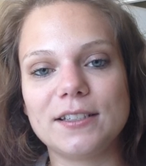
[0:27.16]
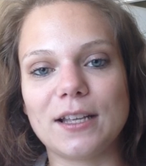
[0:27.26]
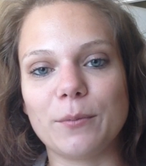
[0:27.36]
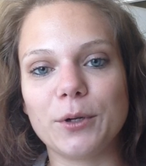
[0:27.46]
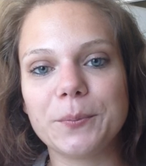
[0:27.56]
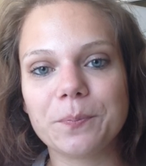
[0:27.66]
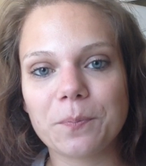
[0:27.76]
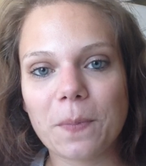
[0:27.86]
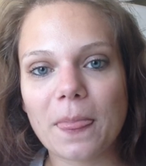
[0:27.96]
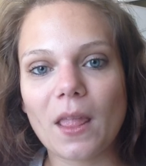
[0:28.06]
December.
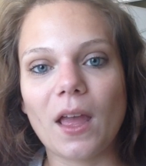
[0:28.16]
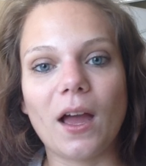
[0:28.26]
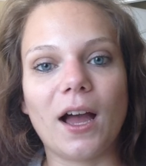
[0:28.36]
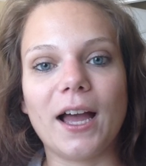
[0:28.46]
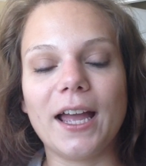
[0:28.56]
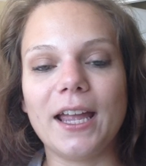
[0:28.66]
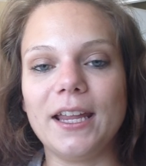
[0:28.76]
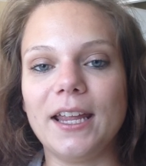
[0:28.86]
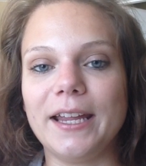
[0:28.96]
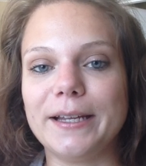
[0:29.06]

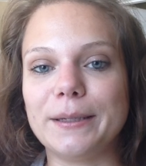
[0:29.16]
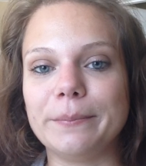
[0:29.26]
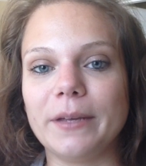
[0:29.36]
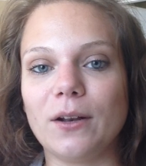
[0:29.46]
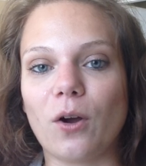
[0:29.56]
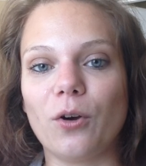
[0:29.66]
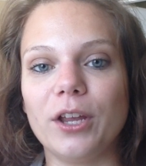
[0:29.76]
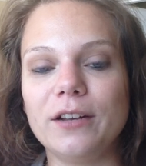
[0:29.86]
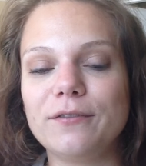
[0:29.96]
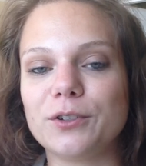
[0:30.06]
I am an
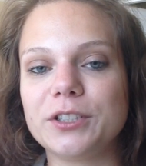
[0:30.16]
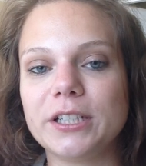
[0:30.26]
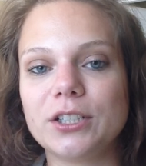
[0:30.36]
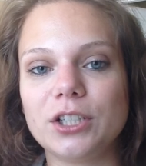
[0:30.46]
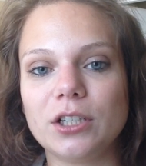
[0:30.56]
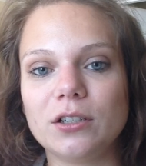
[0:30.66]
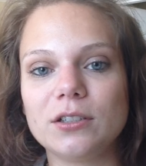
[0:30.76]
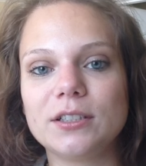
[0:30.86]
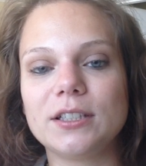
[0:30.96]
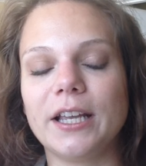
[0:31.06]
RN for 6
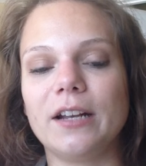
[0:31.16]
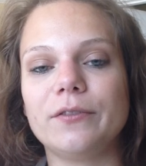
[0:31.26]
years and a